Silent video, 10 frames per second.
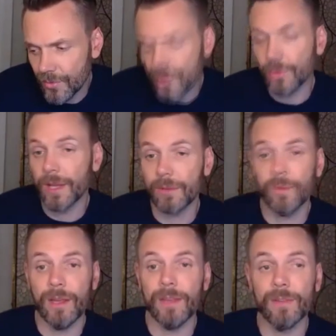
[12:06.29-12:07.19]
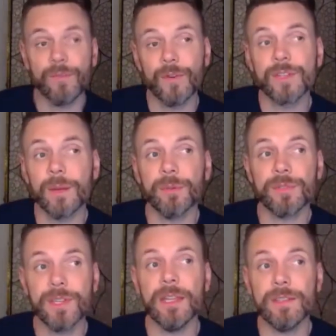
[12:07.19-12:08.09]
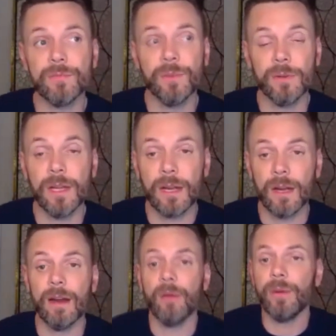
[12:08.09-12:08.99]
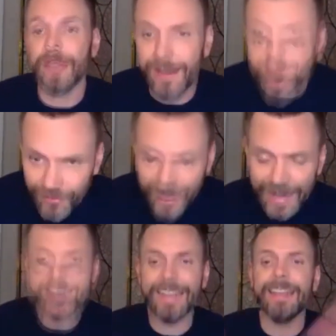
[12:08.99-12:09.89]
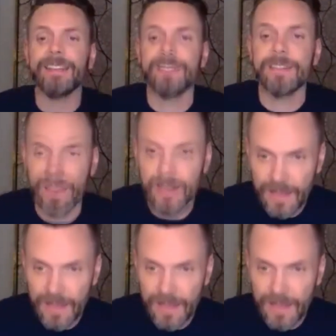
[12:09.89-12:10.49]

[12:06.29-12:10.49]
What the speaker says: in the first couple scenes, we were like, all right, are we kind of finding it?